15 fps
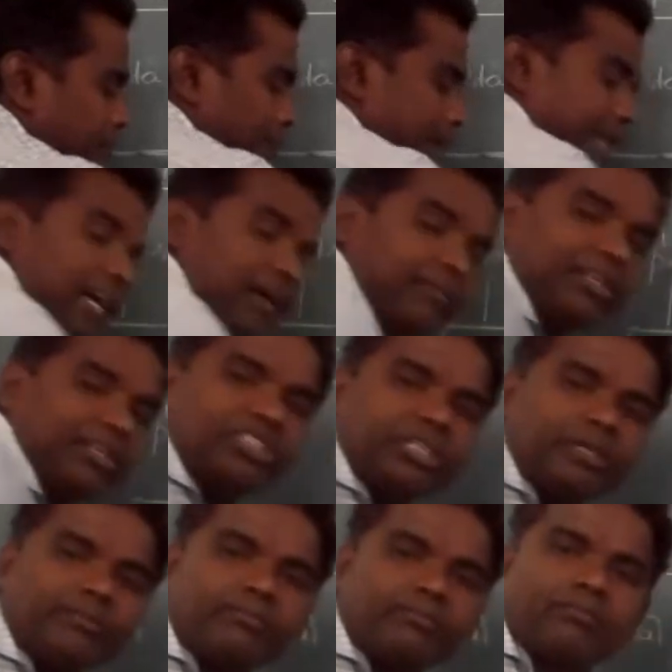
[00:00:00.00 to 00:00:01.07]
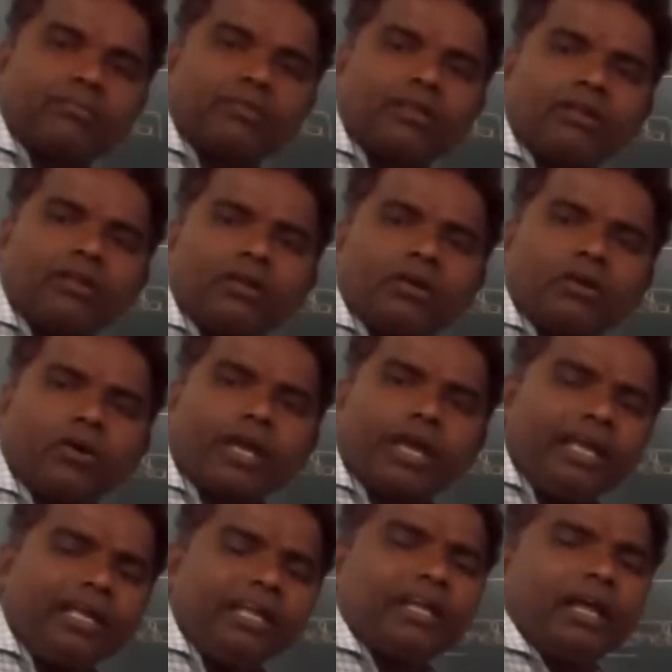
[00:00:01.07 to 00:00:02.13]
Paramecium.
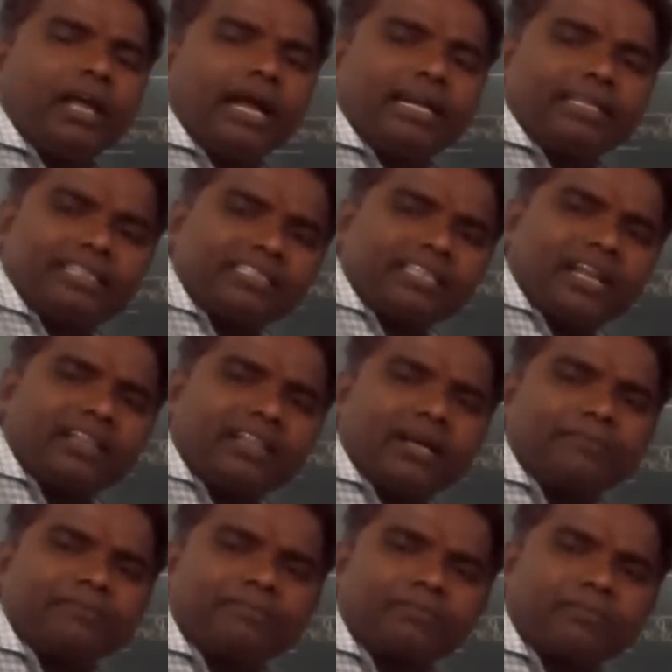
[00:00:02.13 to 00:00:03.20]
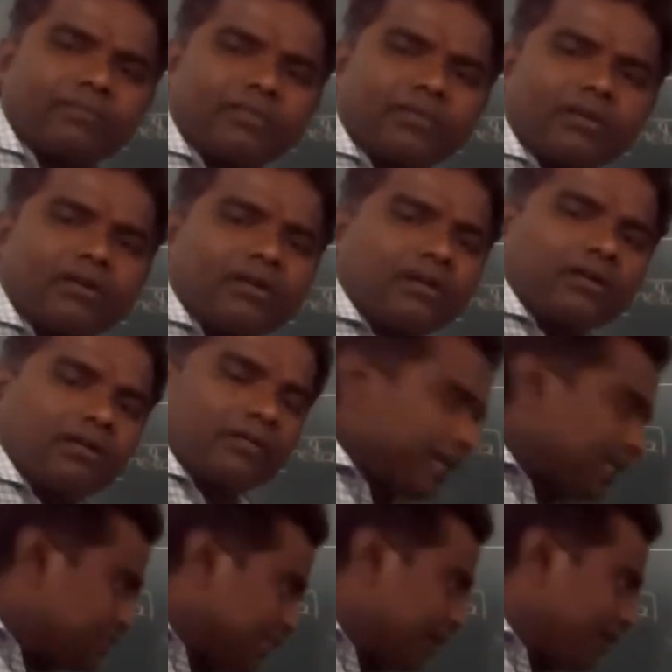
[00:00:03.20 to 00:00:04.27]
Okay, and these are the
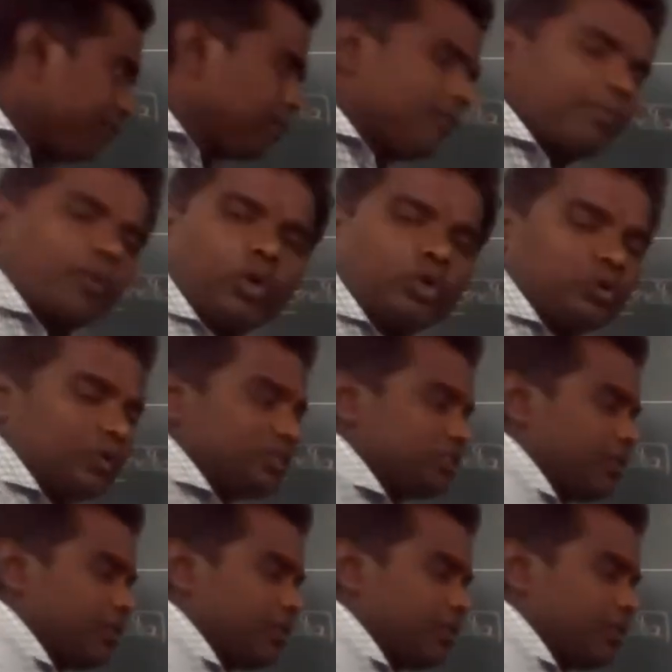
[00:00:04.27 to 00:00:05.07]
example of protozoans.